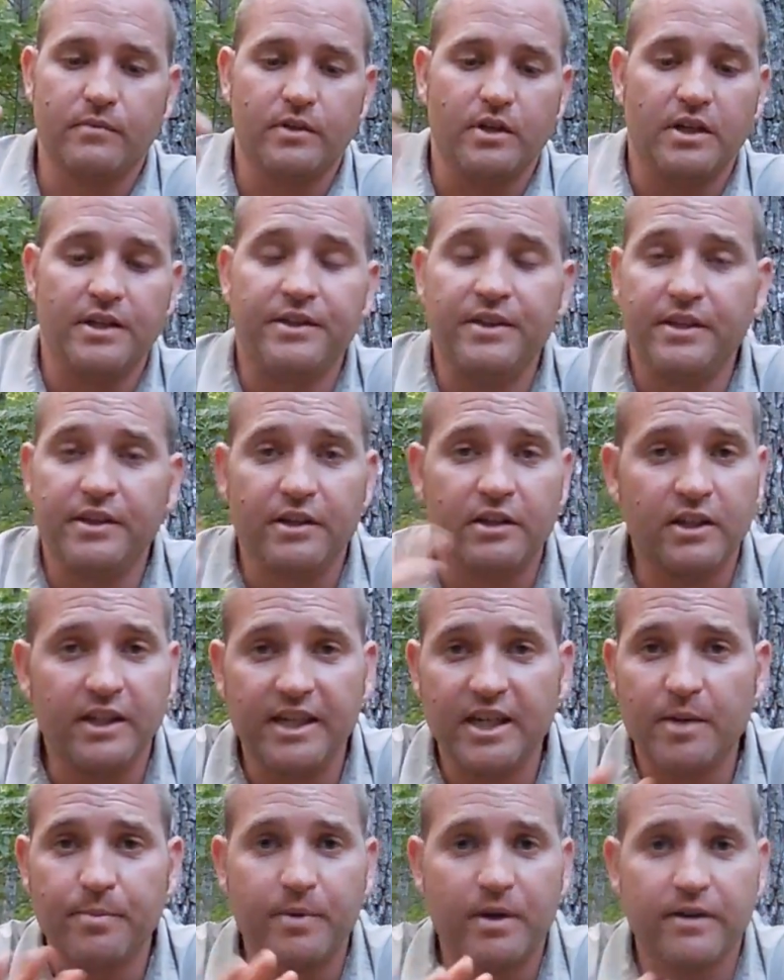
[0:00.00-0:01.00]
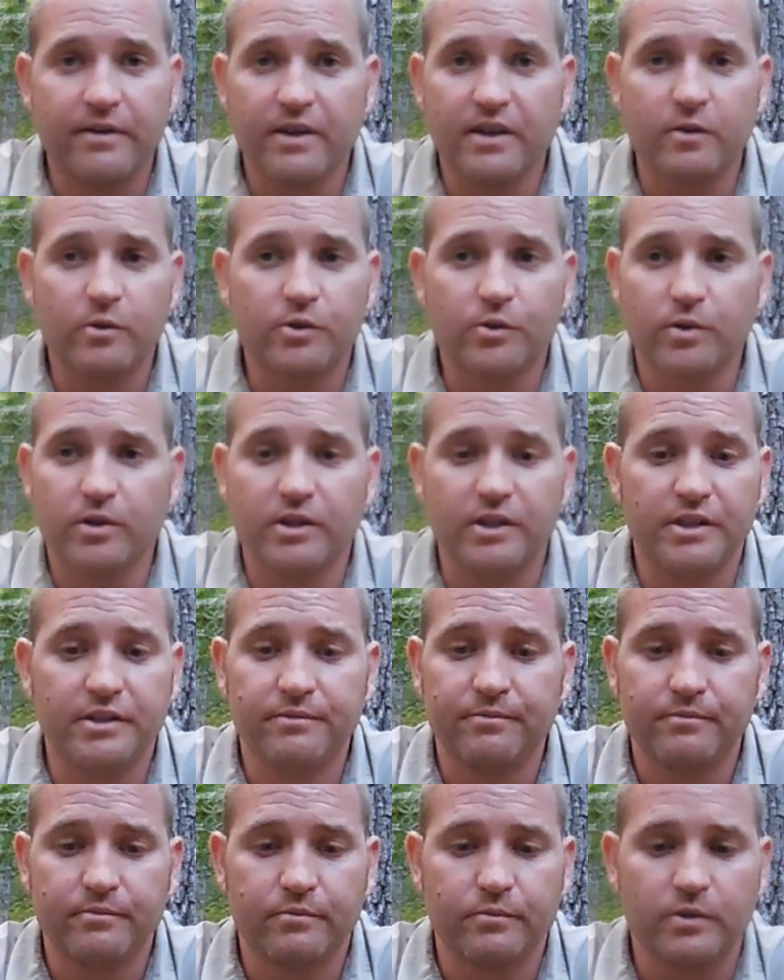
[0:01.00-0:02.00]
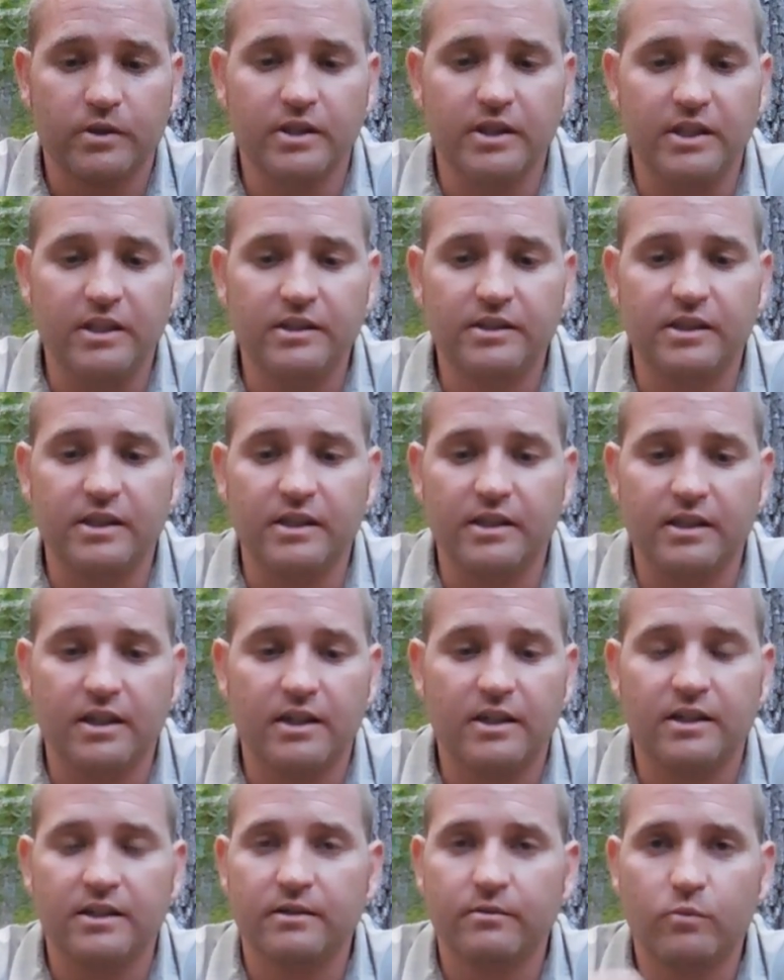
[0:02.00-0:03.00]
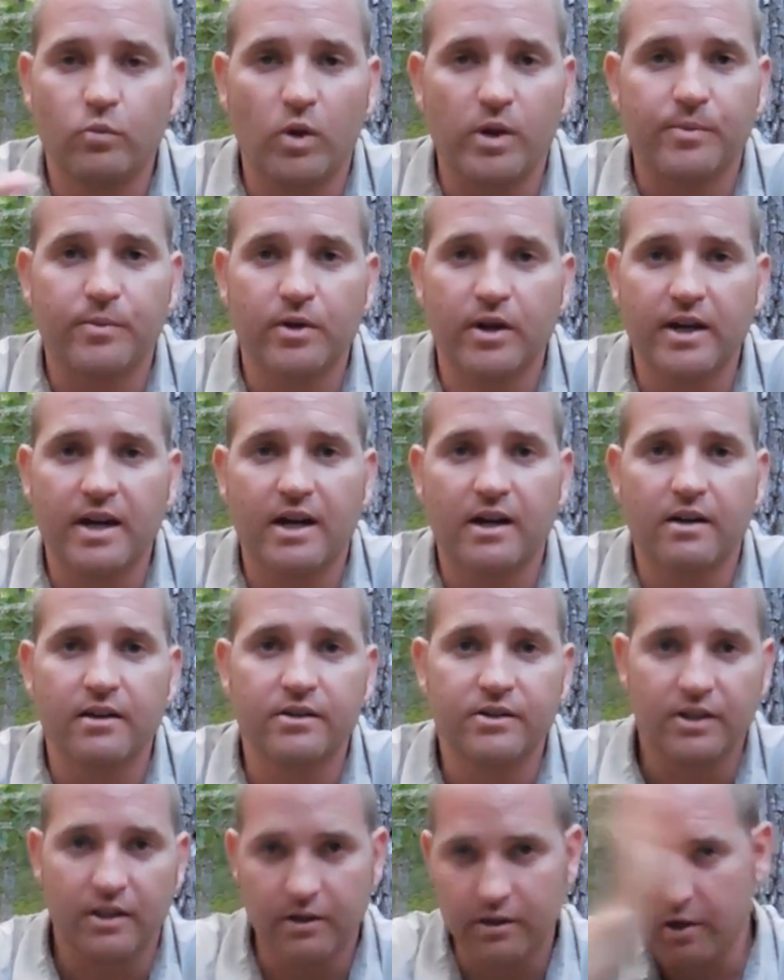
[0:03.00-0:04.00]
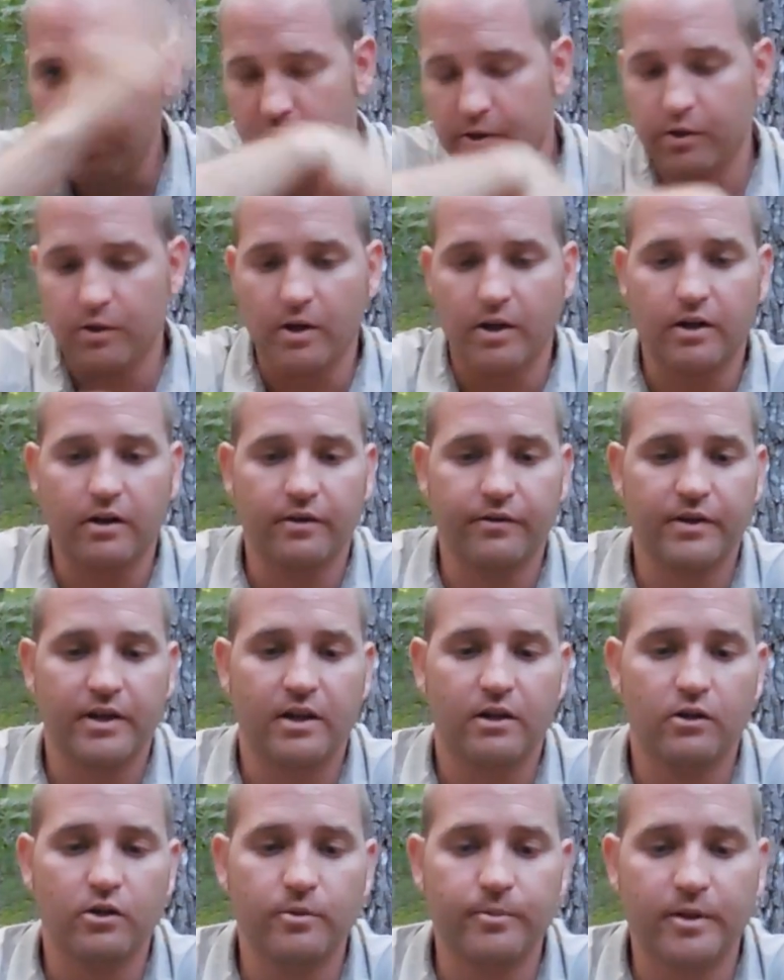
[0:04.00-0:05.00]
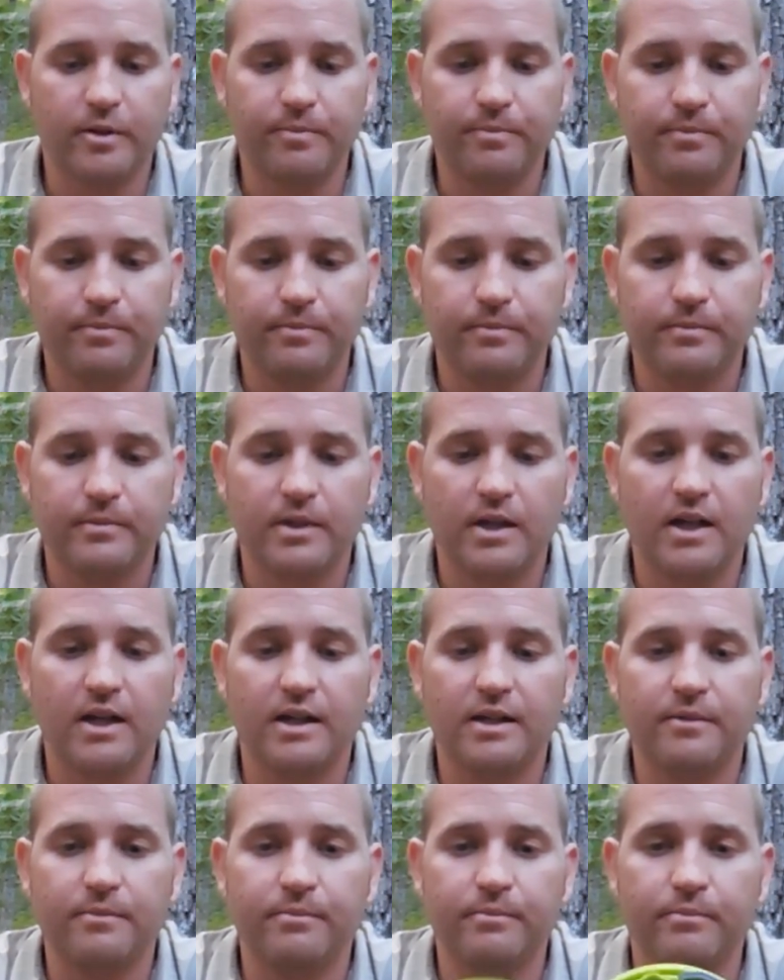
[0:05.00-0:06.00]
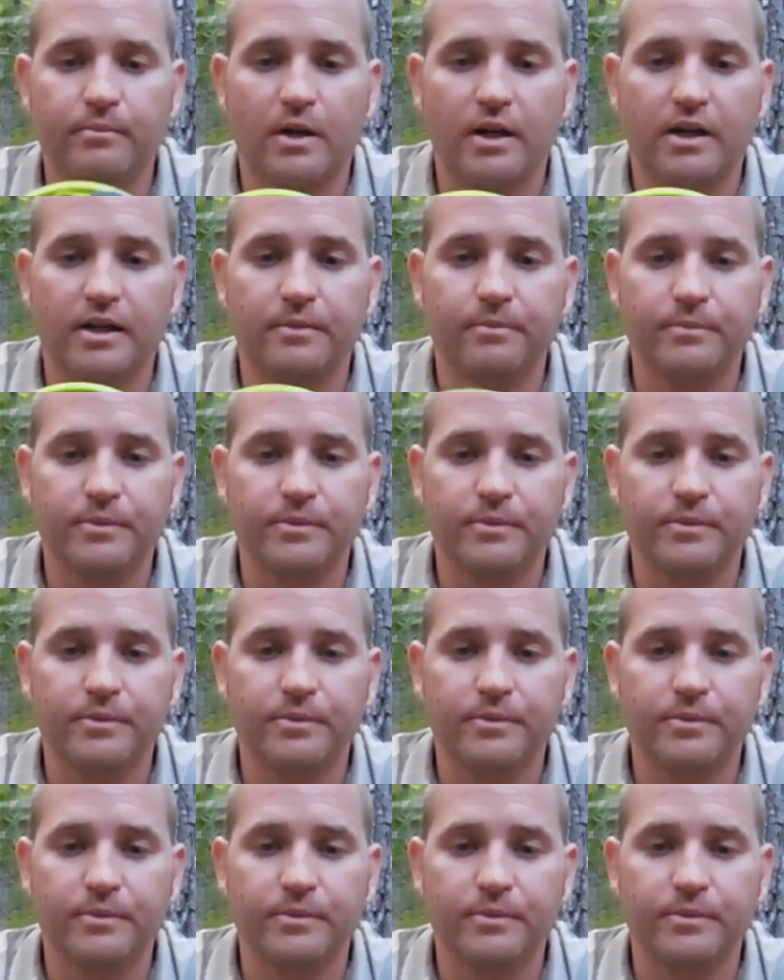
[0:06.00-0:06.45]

And then the cleanup and everything was really easy. Wiped right out of the silicone and right off that aluminum bottom.